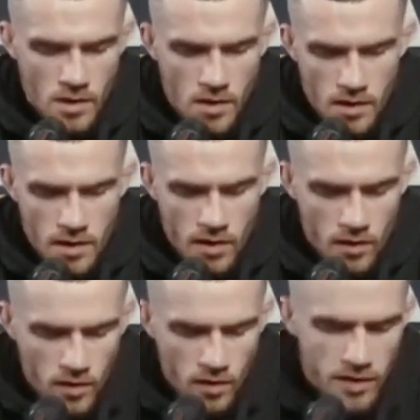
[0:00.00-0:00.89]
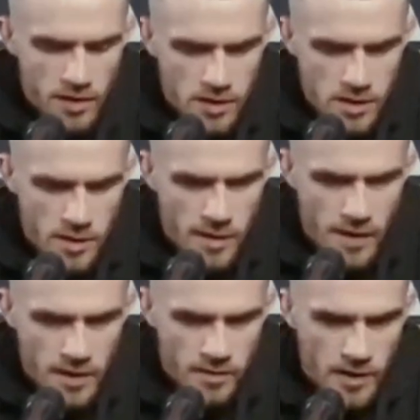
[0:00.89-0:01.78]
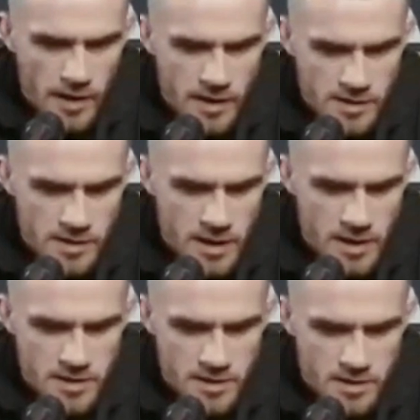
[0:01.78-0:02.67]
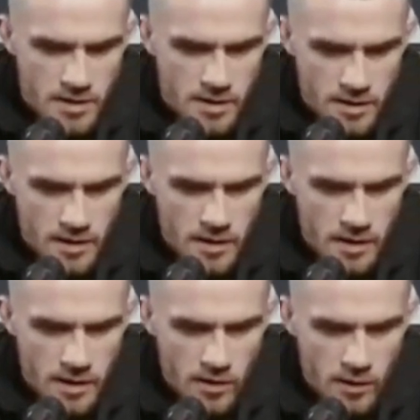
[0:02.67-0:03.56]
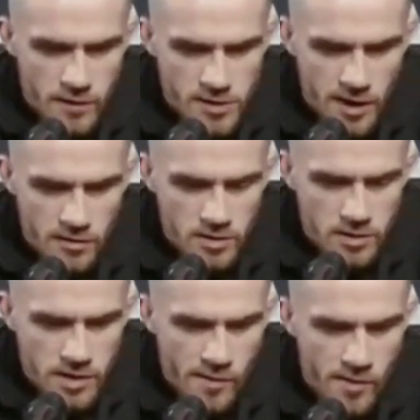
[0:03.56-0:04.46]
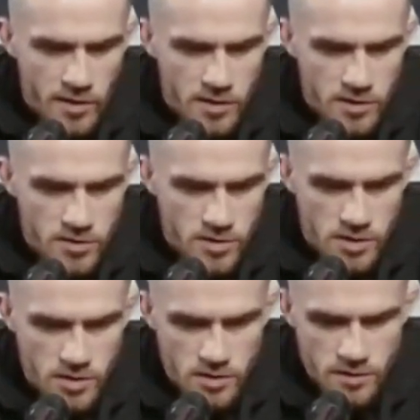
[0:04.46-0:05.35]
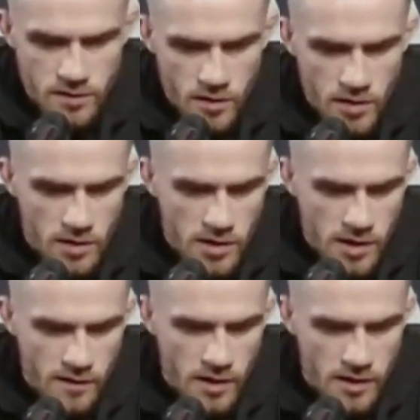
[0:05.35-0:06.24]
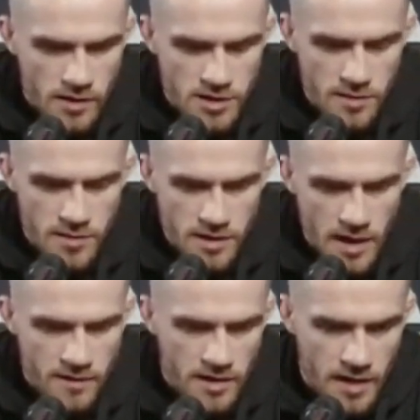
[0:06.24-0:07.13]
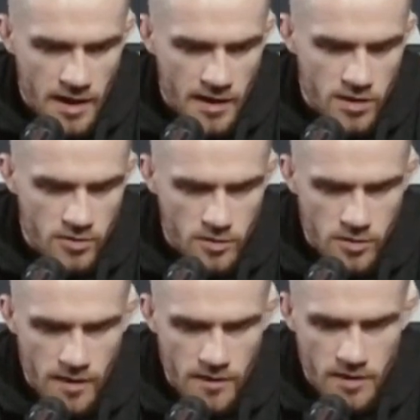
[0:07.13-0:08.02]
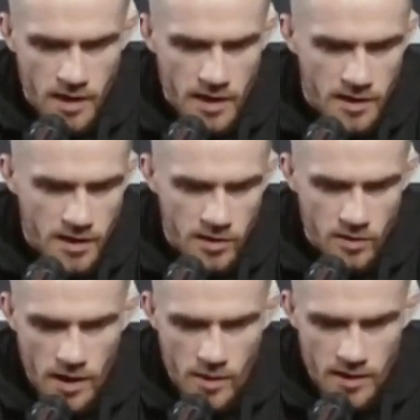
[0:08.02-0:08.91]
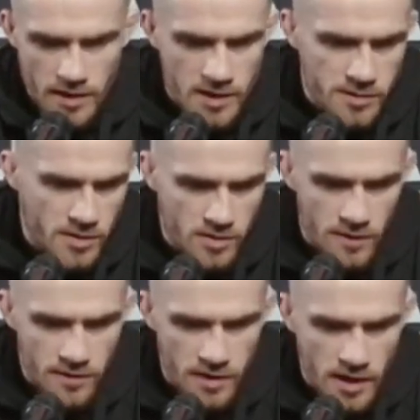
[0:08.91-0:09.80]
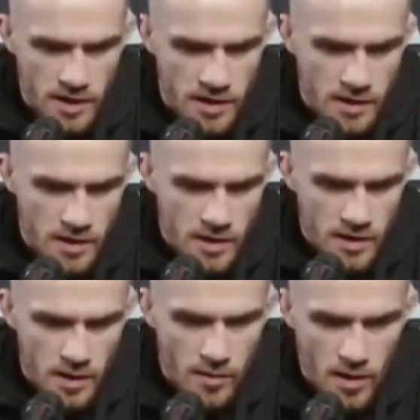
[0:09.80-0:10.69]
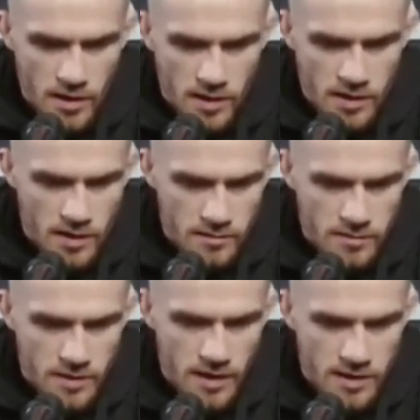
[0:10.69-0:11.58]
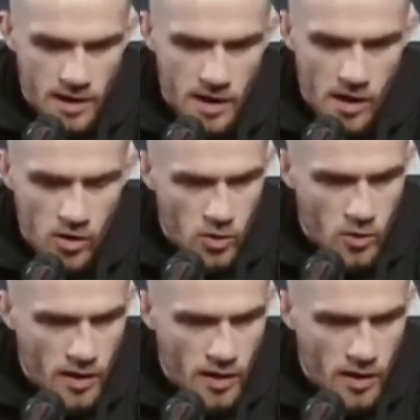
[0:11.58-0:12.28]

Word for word: Yeah, I think it's a big part to play in success in life in general. Never mind just just fighting. Like, if you're disciplined every day and you're turning up every day and you're doing what needs to be done every day, you're probably gonna get to your goal quicker